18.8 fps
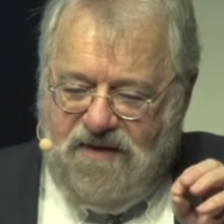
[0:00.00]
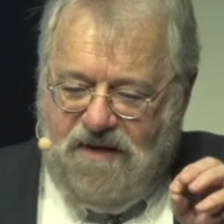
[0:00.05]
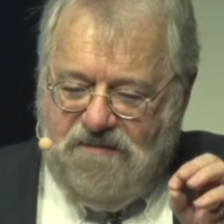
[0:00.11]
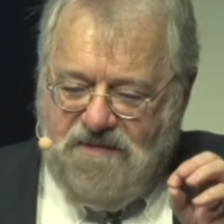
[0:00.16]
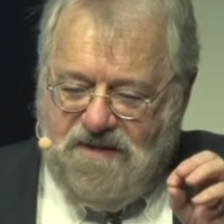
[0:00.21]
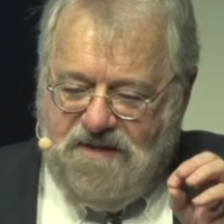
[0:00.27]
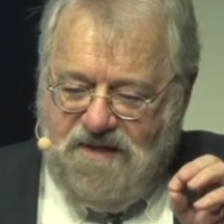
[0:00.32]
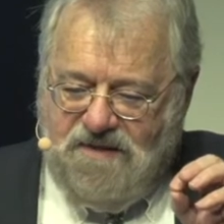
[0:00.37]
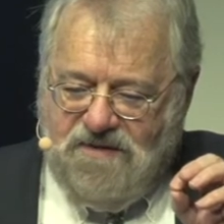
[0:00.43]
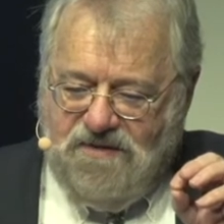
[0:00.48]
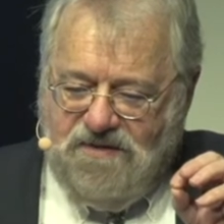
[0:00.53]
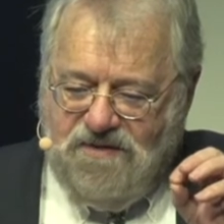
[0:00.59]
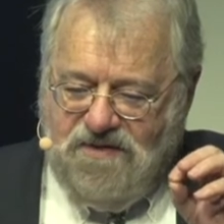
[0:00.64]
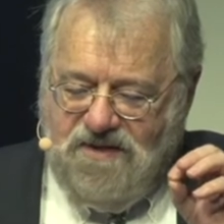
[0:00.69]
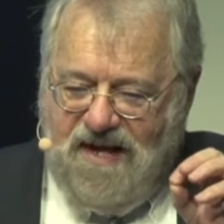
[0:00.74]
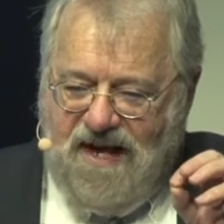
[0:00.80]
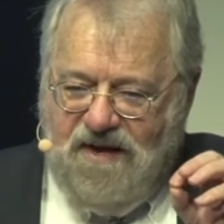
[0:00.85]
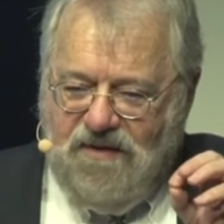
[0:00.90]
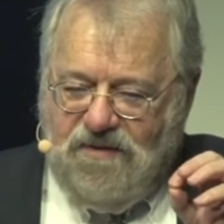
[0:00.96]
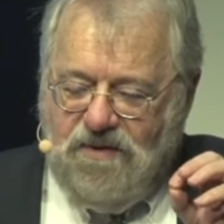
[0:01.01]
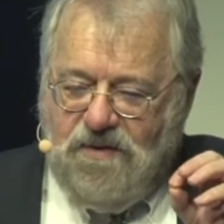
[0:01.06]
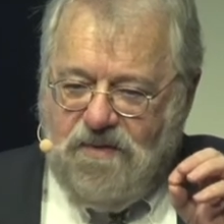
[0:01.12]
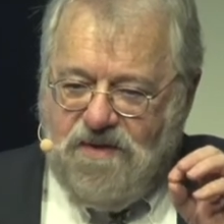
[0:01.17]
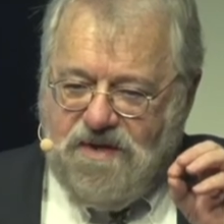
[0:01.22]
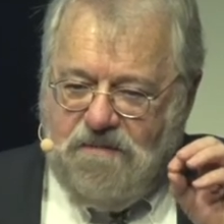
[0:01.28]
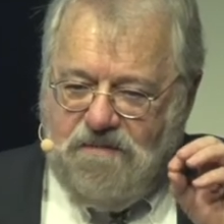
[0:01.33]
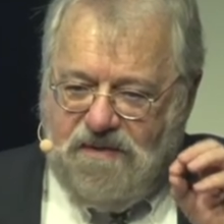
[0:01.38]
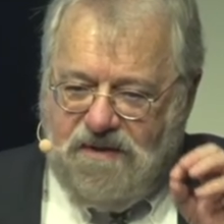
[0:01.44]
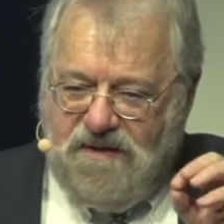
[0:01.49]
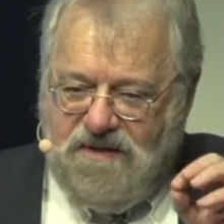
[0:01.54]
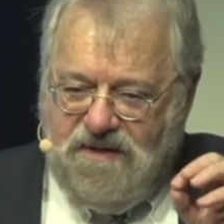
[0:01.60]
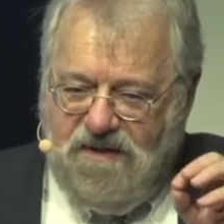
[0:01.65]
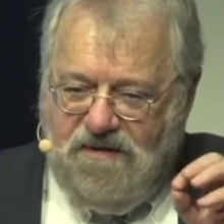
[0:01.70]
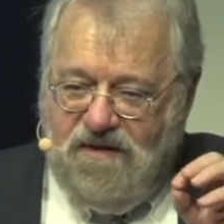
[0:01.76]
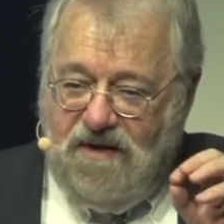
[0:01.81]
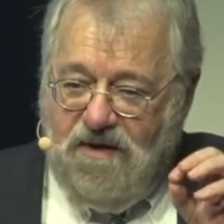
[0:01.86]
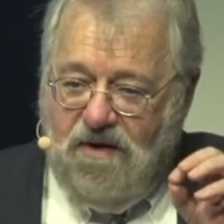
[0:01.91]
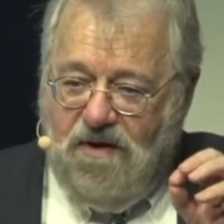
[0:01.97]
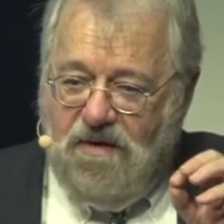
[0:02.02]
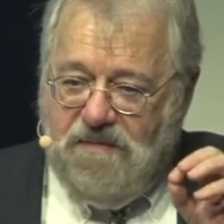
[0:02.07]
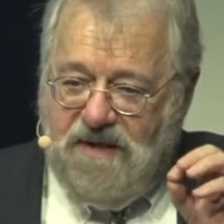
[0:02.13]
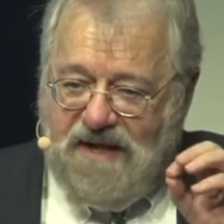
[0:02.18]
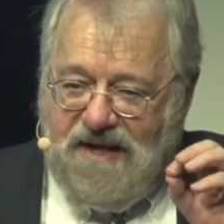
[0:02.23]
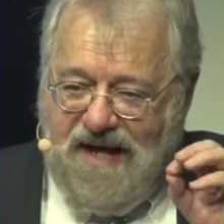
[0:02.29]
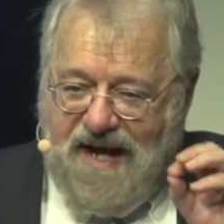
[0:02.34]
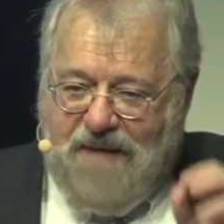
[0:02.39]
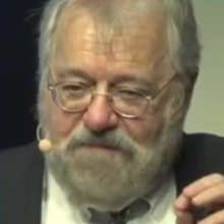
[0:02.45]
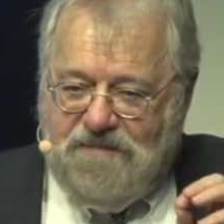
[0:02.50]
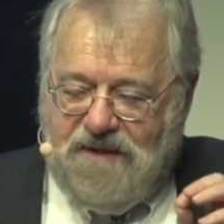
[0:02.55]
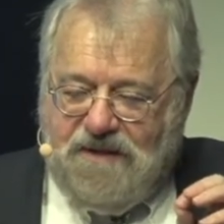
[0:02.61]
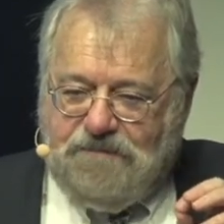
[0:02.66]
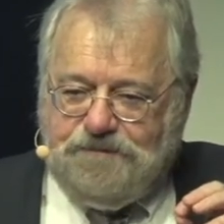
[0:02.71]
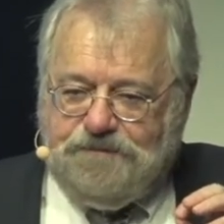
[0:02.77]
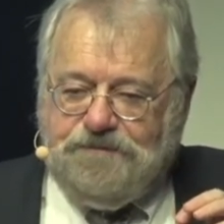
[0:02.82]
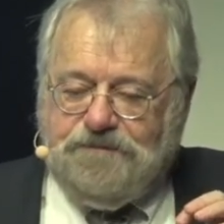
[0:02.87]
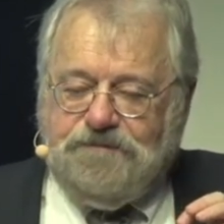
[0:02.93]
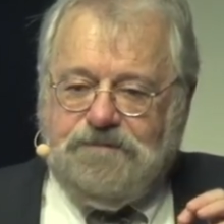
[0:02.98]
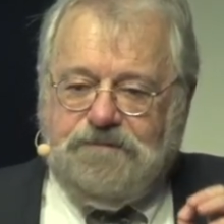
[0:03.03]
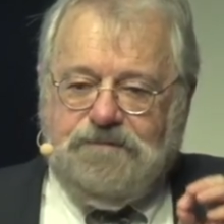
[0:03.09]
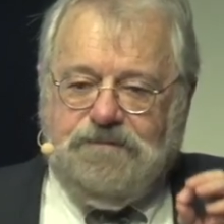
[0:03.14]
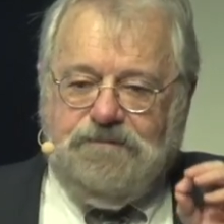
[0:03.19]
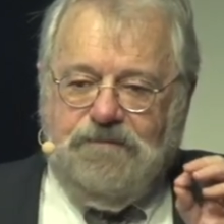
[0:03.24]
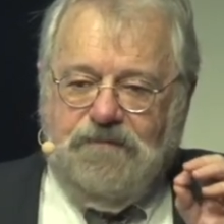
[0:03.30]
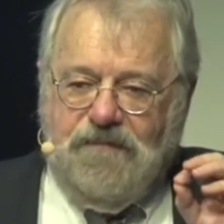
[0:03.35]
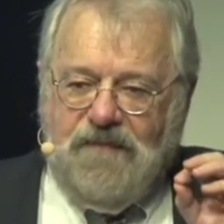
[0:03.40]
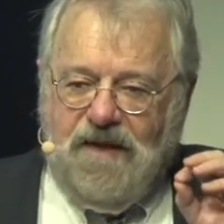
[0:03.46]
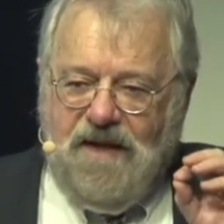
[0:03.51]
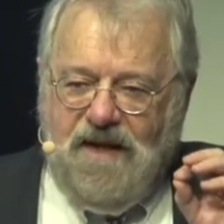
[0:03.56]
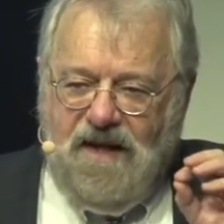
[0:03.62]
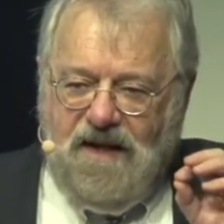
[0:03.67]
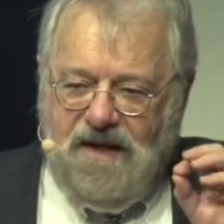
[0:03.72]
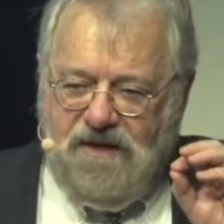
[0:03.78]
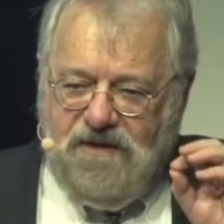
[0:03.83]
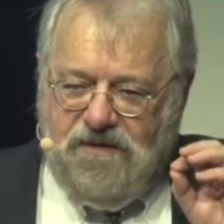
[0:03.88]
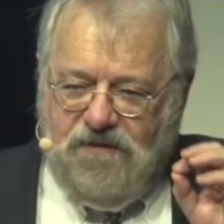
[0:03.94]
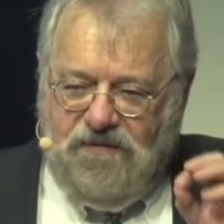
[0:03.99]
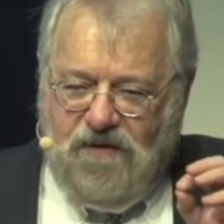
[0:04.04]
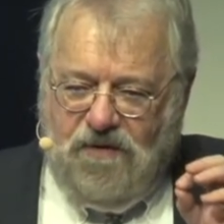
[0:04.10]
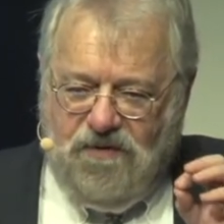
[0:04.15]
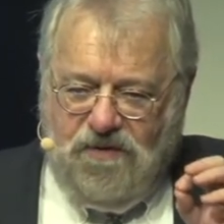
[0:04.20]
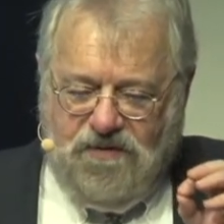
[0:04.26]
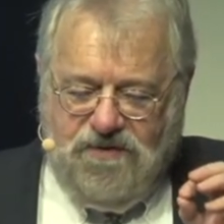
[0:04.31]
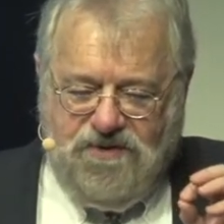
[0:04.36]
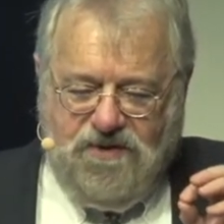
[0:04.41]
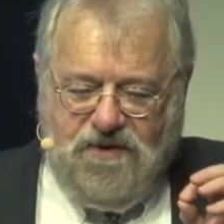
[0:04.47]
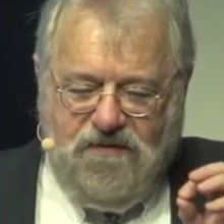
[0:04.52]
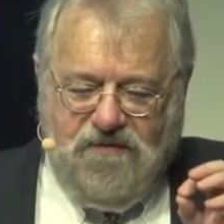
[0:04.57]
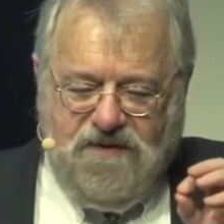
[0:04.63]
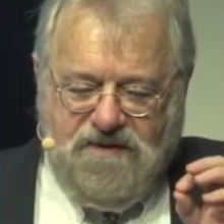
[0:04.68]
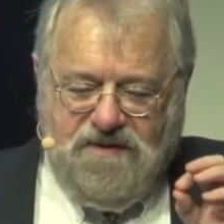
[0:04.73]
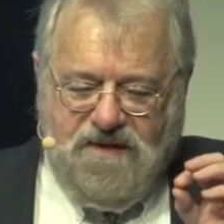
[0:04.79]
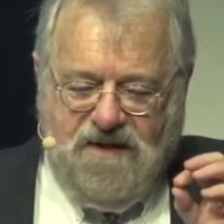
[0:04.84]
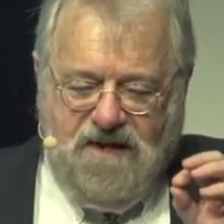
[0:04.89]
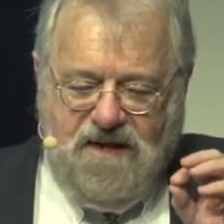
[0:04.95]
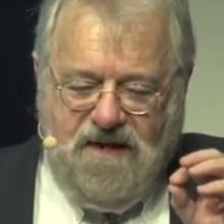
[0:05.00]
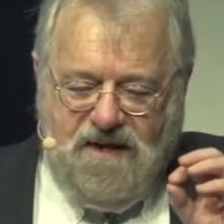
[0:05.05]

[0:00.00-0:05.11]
named Cecil Stoughton, who was a military and army captain in the photo service.